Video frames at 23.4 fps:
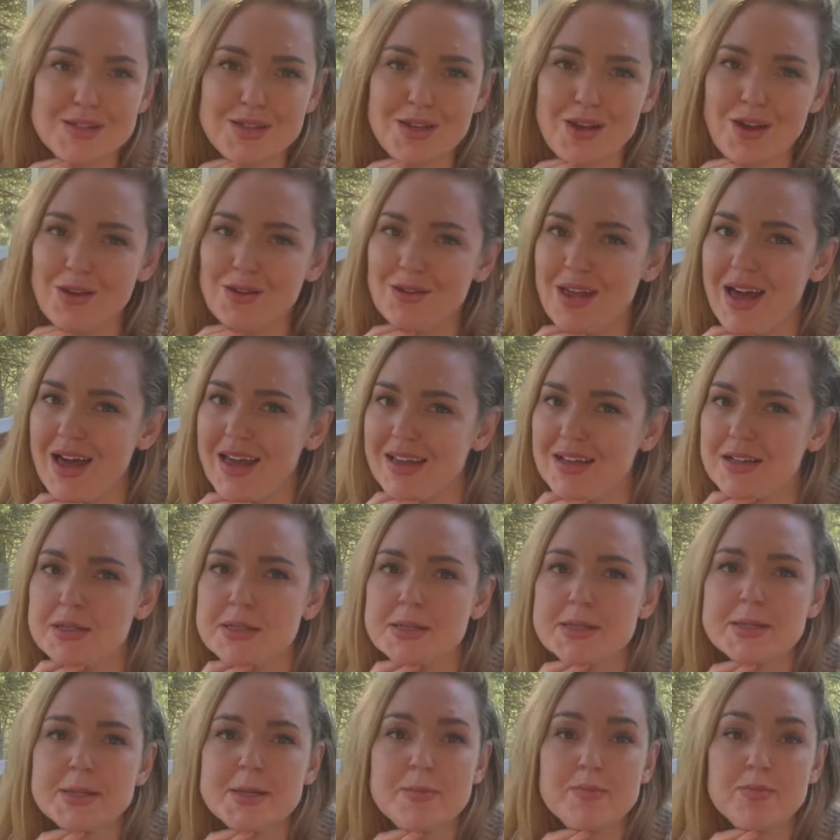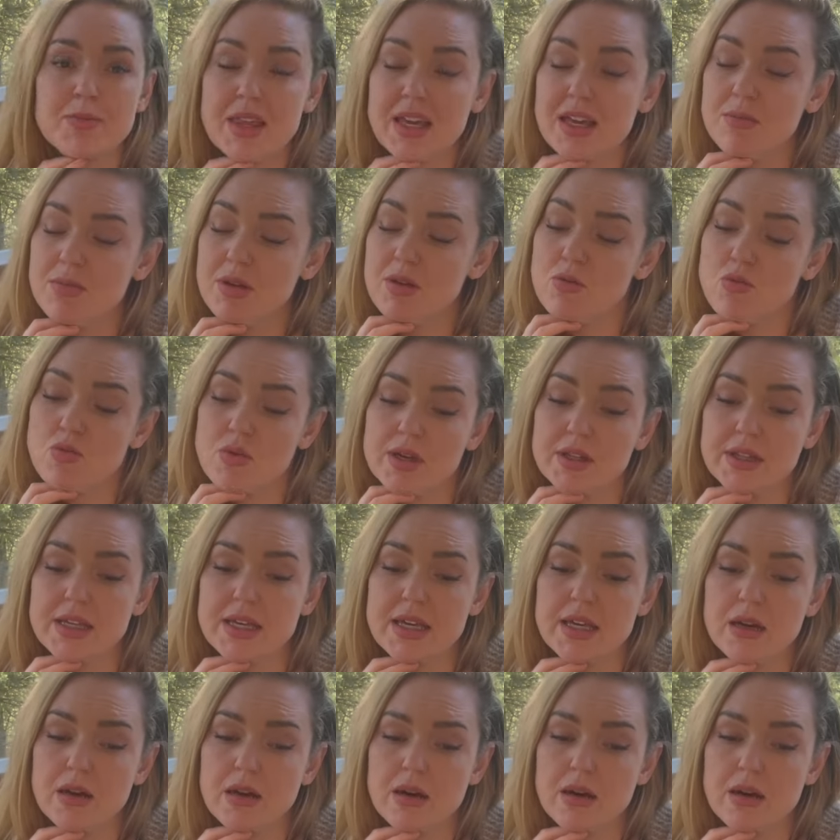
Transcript: They're like, they can be really,